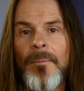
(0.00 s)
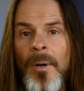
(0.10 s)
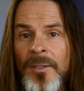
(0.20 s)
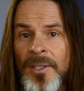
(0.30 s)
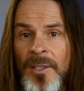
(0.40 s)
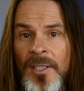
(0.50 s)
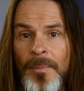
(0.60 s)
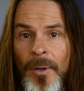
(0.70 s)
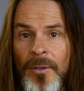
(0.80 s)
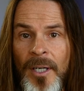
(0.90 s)
Most of these
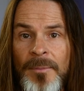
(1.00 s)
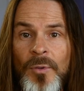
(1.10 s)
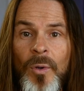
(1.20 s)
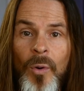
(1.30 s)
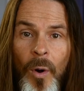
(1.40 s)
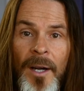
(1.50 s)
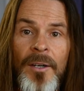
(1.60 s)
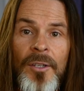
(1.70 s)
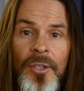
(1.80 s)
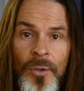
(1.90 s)
programs
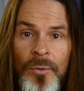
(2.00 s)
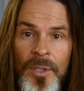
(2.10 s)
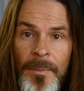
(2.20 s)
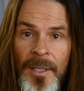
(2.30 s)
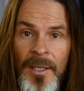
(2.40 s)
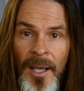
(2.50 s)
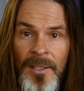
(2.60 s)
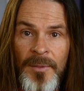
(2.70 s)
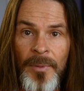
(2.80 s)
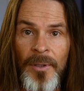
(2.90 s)
require you to be an
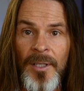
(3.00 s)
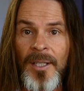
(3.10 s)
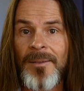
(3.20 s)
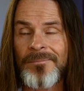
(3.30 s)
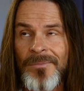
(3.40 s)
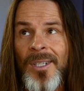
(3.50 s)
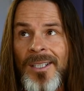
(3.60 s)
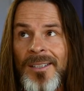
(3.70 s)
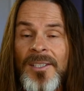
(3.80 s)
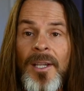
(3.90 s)
expert,
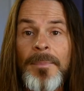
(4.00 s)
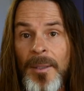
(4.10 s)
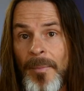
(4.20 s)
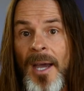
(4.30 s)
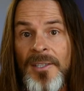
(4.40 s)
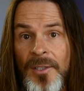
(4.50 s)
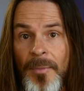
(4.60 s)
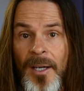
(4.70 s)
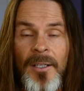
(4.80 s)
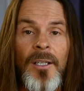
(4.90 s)
well, except the
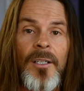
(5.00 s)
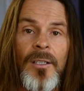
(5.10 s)
mastermind.